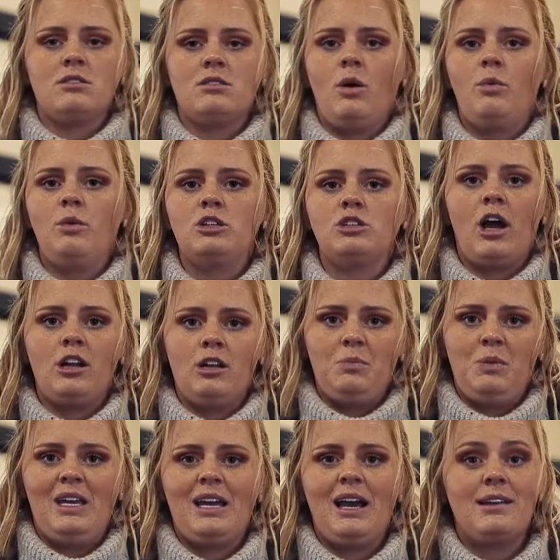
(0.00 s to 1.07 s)
So we try to
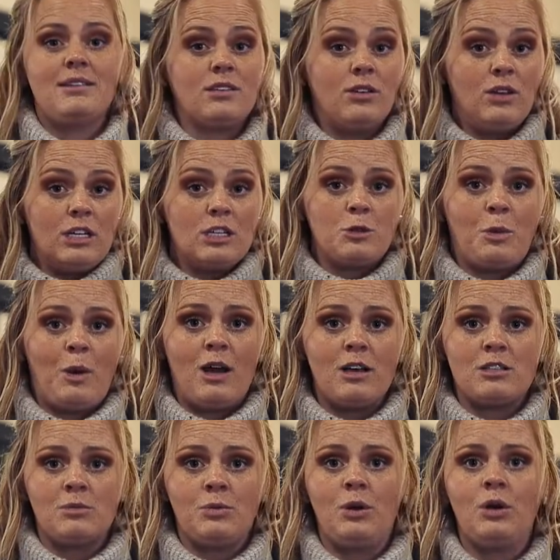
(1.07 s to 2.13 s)
be as clean as
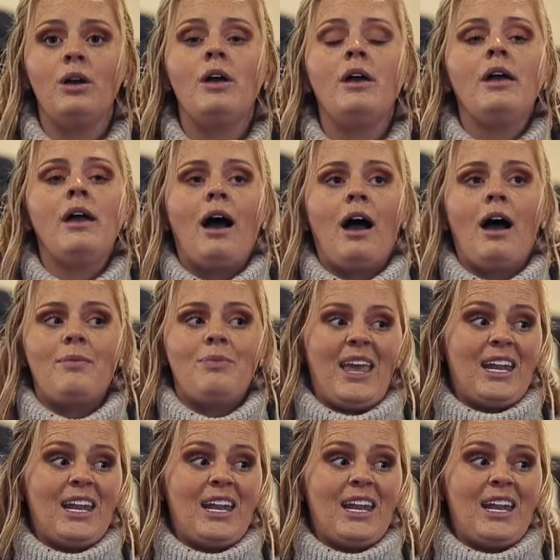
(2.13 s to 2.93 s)
possible um,